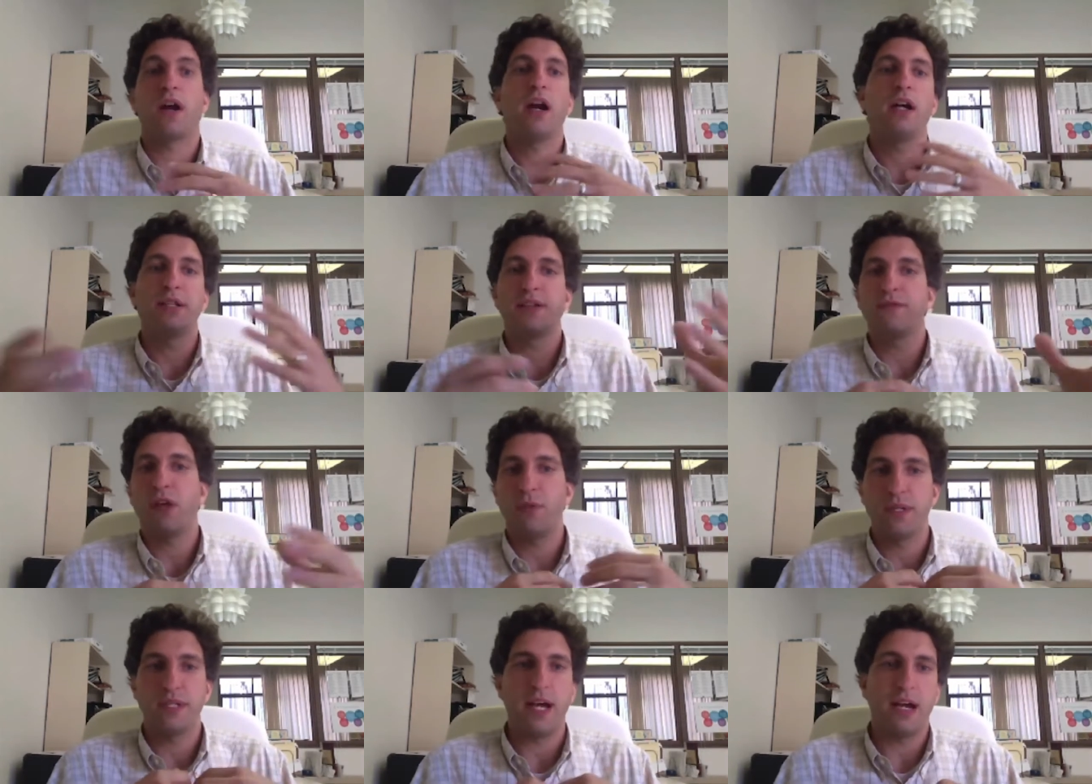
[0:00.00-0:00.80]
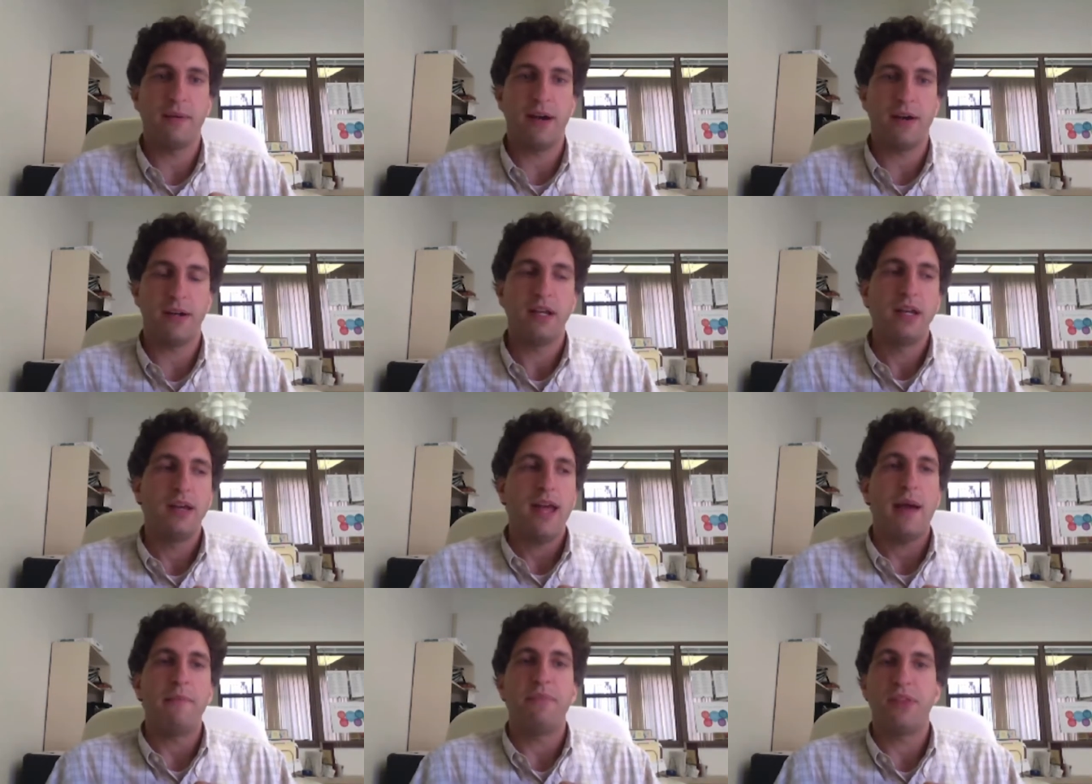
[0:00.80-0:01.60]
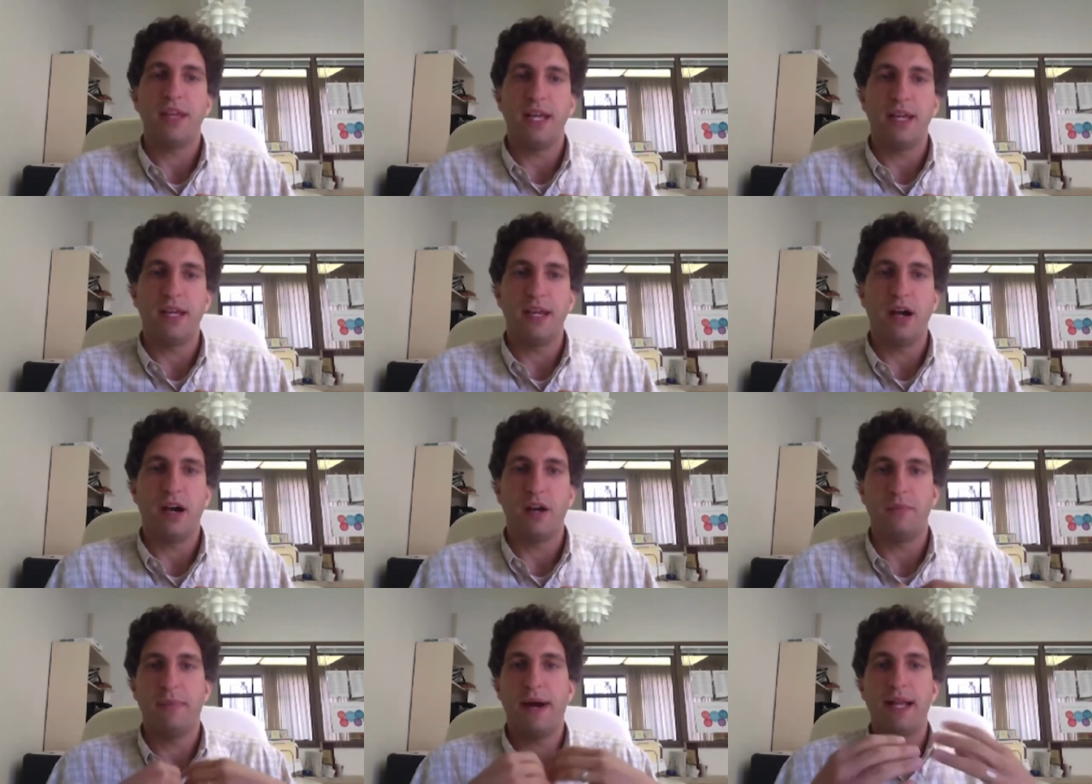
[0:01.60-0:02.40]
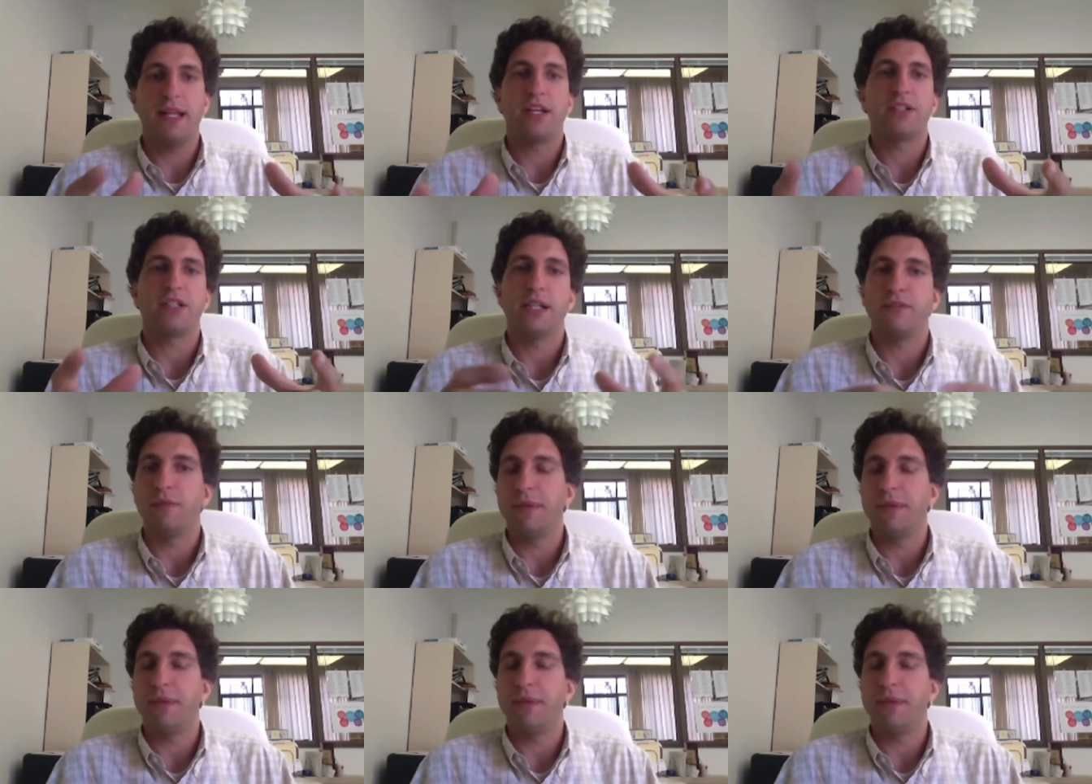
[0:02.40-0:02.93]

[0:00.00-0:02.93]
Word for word: regardless of whether we talk about empathy on a biological level,